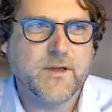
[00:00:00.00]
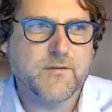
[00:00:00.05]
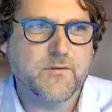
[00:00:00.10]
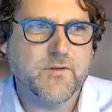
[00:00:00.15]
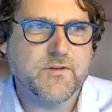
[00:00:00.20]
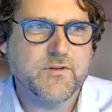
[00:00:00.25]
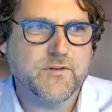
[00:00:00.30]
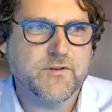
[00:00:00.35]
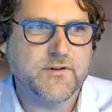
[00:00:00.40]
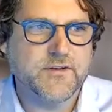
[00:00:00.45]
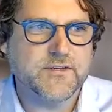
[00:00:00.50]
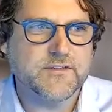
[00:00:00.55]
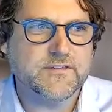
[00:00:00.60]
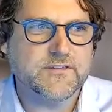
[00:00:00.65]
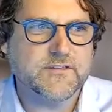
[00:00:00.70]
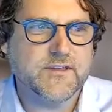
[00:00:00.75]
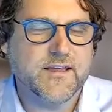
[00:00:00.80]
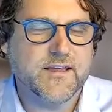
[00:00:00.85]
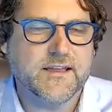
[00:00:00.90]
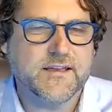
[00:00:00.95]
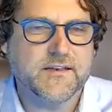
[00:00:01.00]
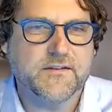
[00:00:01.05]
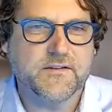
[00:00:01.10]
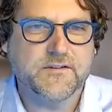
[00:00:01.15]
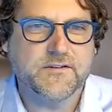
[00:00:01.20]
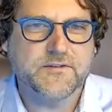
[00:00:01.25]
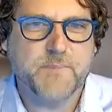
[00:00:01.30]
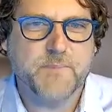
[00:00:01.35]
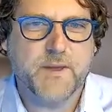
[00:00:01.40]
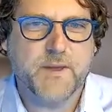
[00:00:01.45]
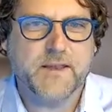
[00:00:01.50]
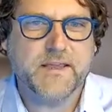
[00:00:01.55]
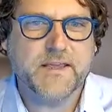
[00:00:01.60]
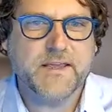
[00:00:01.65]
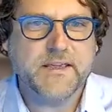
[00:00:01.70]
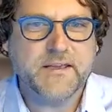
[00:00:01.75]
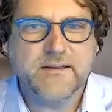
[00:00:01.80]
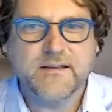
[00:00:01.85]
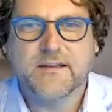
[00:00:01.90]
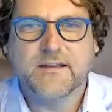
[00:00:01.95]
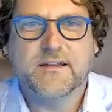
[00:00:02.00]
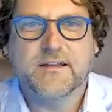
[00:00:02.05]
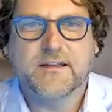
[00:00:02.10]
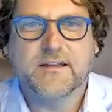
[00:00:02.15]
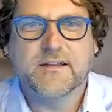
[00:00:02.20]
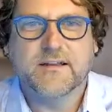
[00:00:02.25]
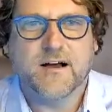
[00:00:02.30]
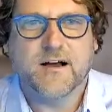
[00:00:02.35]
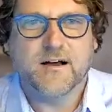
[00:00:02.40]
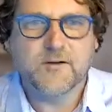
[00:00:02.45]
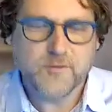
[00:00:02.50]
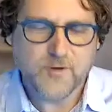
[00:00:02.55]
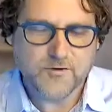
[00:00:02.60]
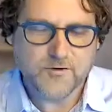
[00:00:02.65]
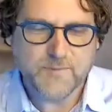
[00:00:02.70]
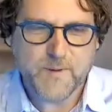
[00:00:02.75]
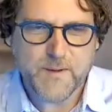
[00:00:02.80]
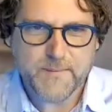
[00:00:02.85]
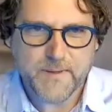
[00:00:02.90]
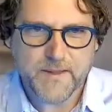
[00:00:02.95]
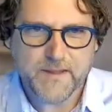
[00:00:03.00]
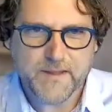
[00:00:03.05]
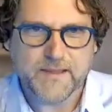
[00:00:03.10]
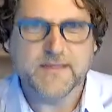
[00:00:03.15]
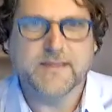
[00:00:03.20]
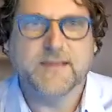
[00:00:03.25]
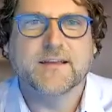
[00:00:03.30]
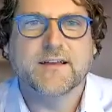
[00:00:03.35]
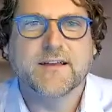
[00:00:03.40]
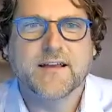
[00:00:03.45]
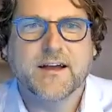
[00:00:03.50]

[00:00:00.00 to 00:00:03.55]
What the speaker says: with Ernest and Nurse Penny, who goes by Penny.